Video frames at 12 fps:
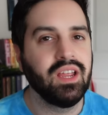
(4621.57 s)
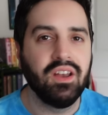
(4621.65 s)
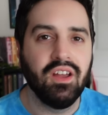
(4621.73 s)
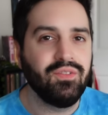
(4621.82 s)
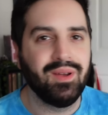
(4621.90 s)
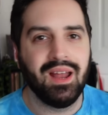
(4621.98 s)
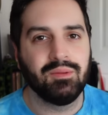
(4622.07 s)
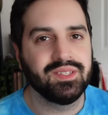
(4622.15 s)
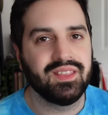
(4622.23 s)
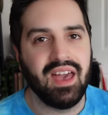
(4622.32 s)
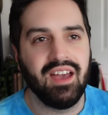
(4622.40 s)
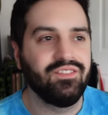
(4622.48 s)
enough when I
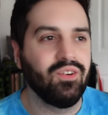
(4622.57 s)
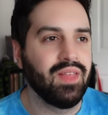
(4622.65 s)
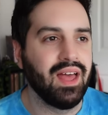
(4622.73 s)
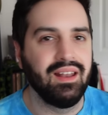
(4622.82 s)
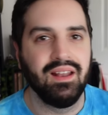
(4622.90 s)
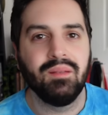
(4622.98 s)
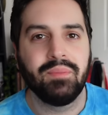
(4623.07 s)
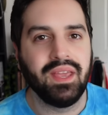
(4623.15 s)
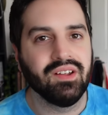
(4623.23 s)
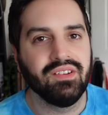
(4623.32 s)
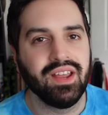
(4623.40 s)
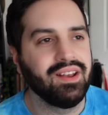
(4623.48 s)
was there for that little
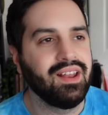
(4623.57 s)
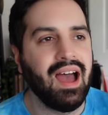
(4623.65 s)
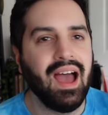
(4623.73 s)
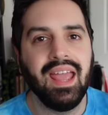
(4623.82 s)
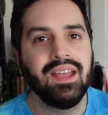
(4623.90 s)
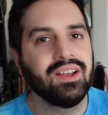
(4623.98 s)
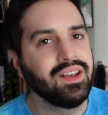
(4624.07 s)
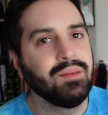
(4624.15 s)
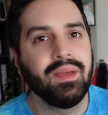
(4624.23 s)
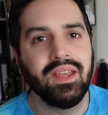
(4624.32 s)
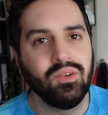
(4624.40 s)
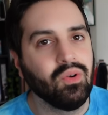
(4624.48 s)
period. I ain't gonna
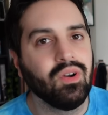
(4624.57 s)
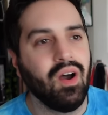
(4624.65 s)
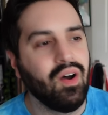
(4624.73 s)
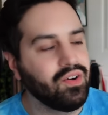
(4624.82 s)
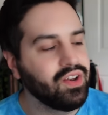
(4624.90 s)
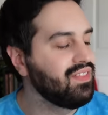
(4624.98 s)
be no god.